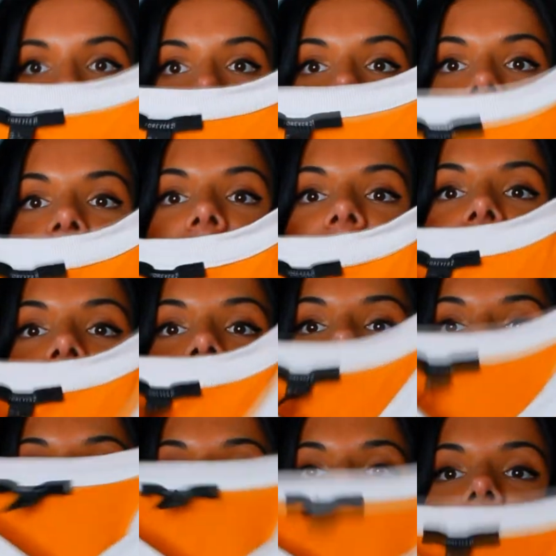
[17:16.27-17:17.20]
and I
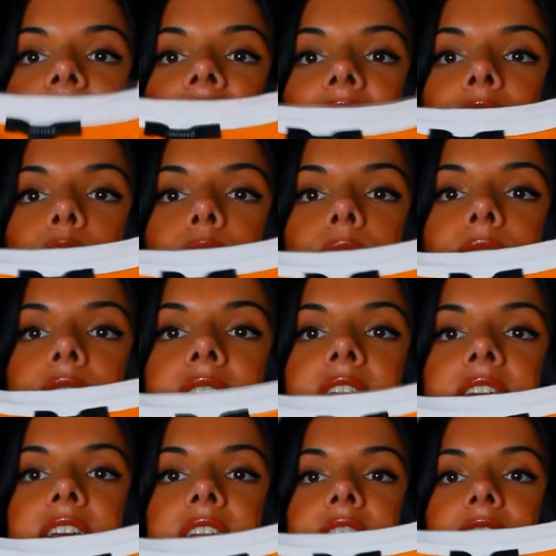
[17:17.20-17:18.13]
had to have Ruth
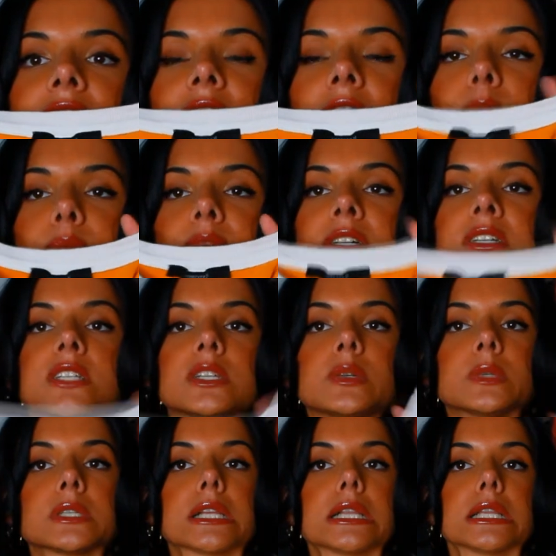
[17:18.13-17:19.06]
take in the top because
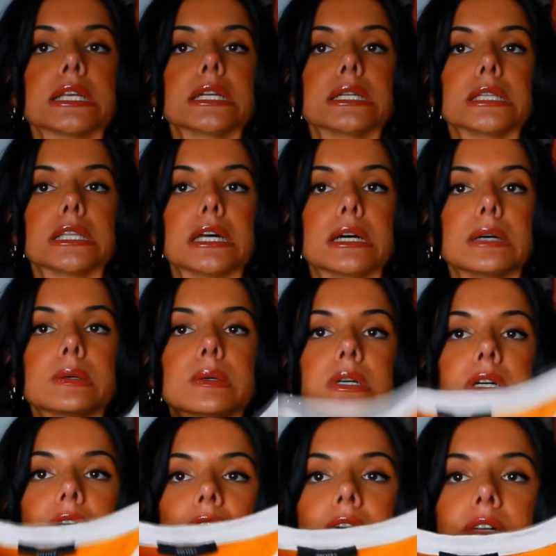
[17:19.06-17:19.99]
it was a little
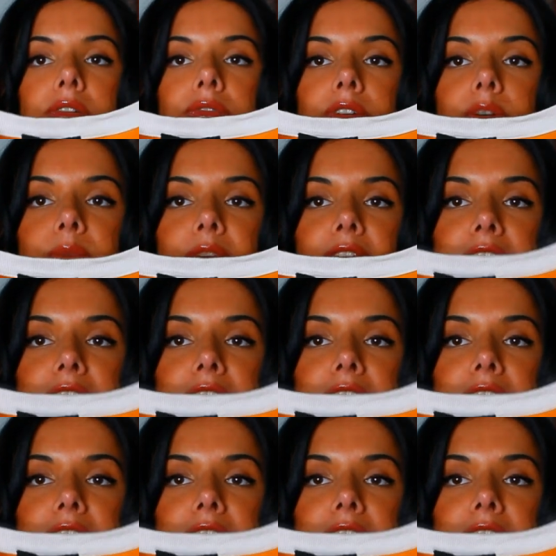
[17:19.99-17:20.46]
low for